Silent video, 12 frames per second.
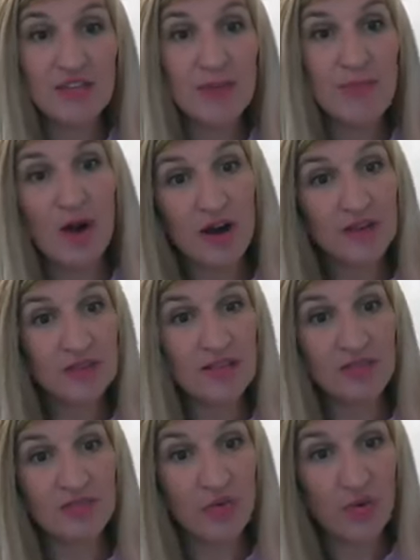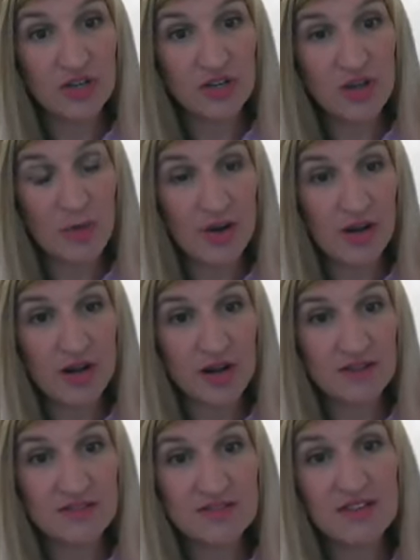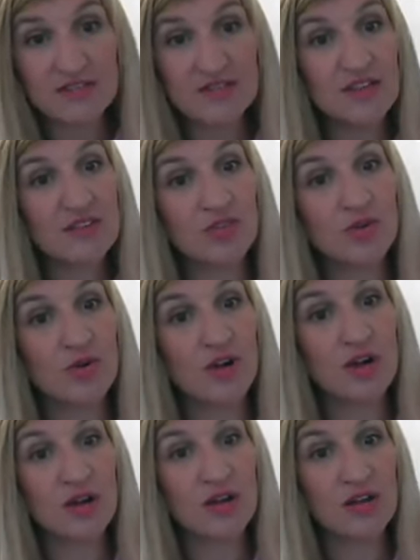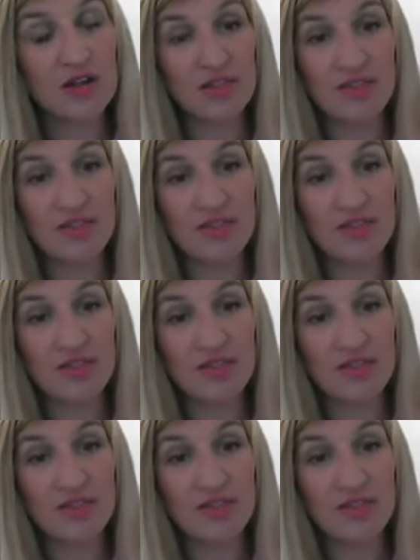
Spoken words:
the part that's for American citizens who are